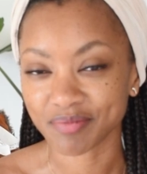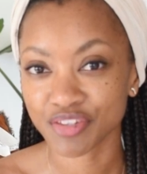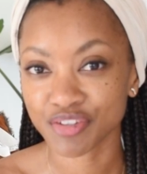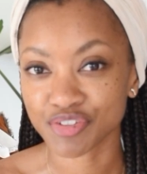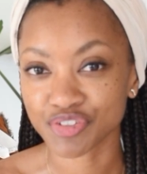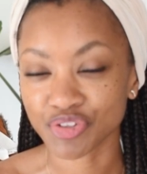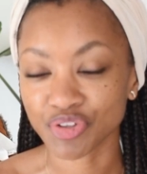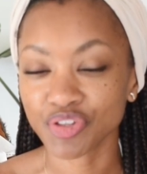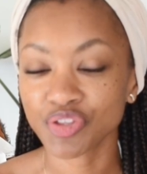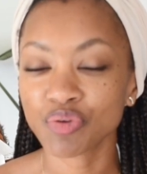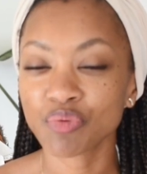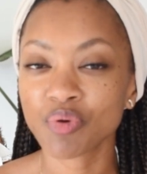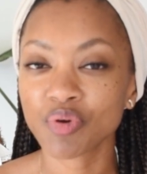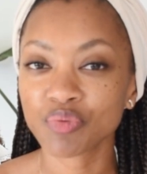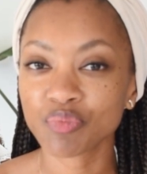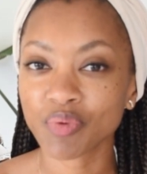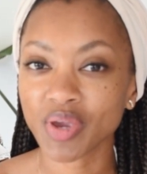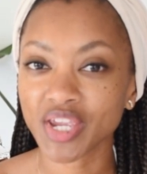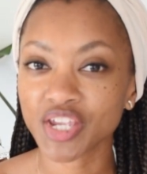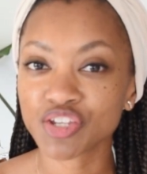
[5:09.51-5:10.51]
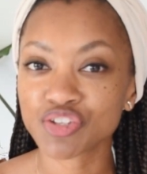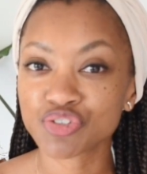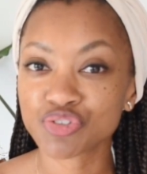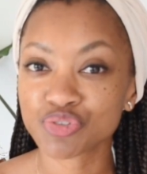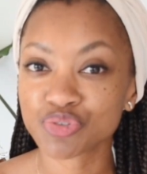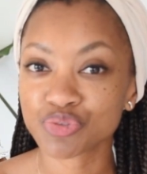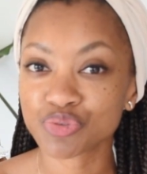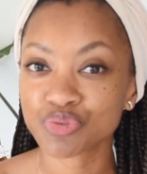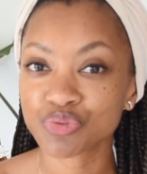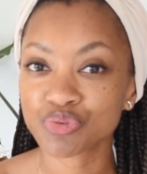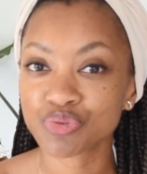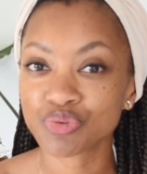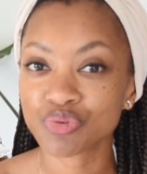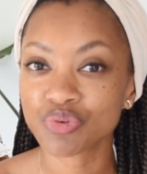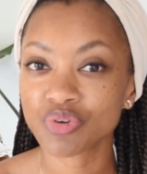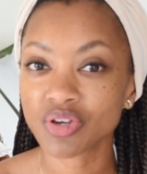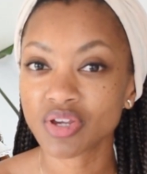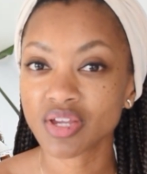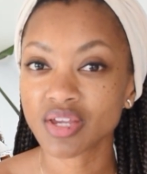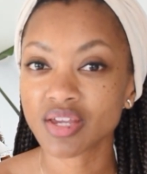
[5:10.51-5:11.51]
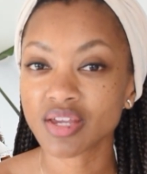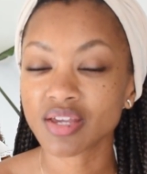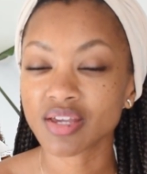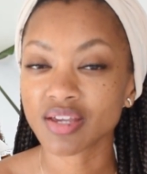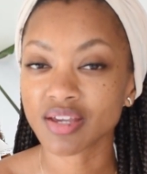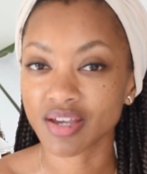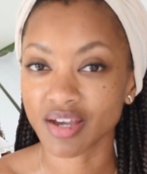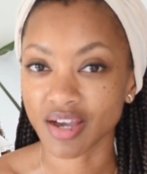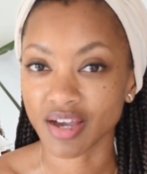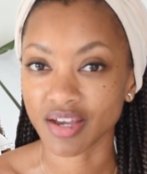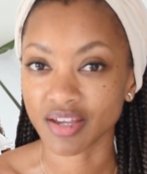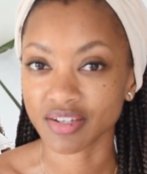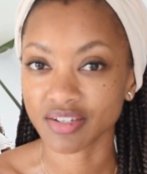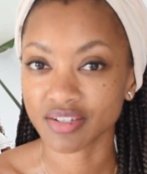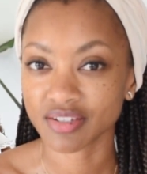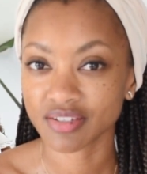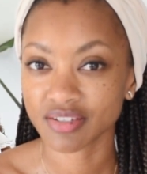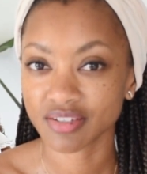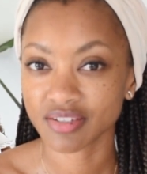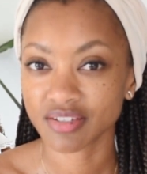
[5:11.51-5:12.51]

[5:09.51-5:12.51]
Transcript: There's only one way to God,